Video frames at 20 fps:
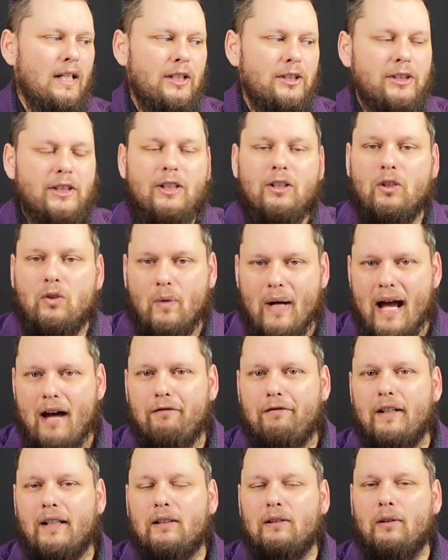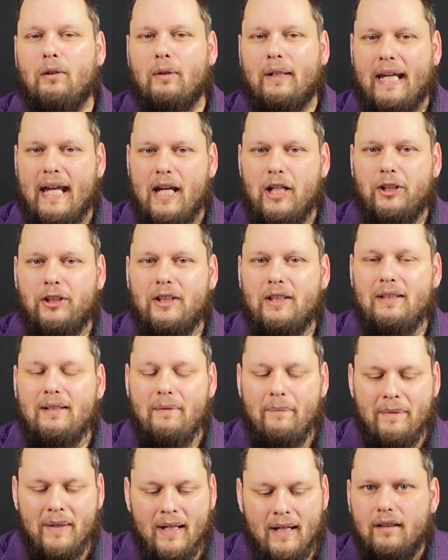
geographic location,